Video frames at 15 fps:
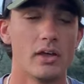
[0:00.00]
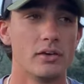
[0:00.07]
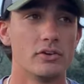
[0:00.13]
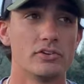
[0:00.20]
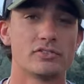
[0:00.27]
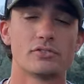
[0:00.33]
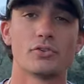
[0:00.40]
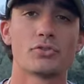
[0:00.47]
You
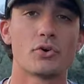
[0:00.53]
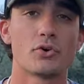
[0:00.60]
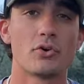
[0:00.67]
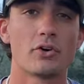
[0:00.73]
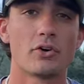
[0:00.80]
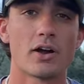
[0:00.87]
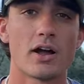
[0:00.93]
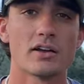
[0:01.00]
can still throw it
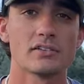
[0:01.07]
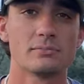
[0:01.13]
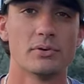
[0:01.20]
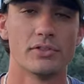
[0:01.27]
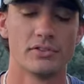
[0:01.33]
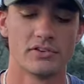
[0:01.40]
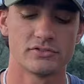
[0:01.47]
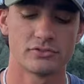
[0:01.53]
around grass,
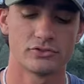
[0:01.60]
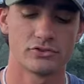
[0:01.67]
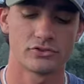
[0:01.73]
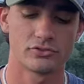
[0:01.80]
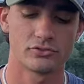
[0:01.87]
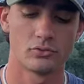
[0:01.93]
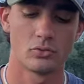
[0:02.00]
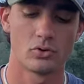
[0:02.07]
but these are
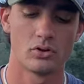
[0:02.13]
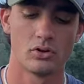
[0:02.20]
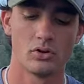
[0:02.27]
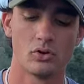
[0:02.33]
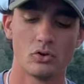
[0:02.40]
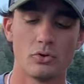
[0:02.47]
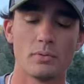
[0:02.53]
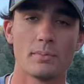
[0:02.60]
just
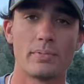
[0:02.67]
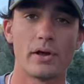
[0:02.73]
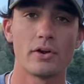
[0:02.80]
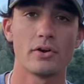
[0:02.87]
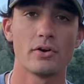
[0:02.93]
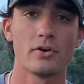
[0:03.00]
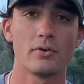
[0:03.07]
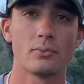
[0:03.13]
a little bit
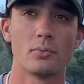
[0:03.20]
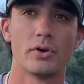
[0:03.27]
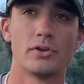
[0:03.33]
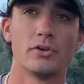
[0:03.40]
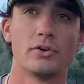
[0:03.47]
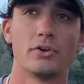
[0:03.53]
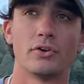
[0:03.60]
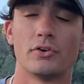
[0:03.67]
better when
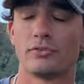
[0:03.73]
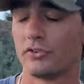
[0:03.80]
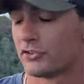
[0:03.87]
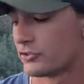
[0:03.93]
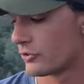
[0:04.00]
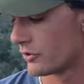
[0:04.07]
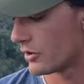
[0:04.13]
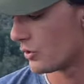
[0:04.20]
you're
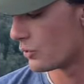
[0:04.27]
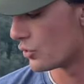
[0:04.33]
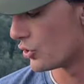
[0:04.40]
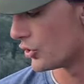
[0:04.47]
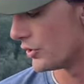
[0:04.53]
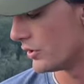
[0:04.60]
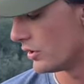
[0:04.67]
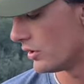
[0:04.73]
fishing around
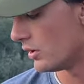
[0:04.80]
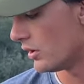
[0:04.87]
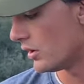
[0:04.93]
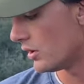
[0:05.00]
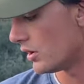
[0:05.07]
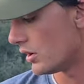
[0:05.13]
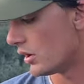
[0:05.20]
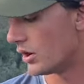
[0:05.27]
wood.
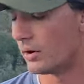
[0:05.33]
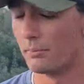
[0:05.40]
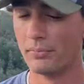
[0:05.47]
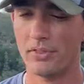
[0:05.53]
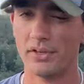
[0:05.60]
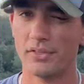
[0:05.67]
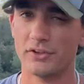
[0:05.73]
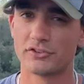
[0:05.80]
Um,
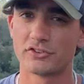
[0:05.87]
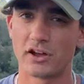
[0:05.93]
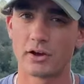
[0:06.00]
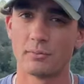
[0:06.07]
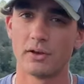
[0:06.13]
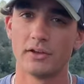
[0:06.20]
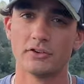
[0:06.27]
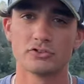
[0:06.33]
then the
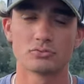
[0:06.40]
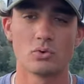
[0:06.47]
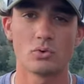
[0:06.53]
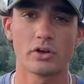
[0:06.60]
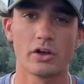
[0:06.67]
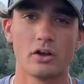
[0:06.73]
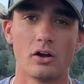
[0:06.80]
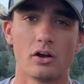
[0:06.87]
chatterbait just won't
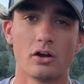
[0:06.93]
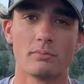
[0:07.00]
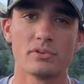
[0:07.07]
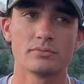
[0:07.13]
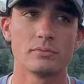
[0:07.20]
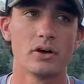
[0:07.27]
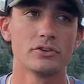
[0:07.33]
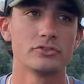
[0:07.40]
get hung up
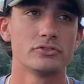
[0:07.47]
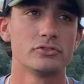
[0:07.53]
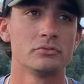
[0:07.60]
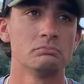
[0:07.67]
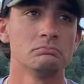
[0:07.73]
as much.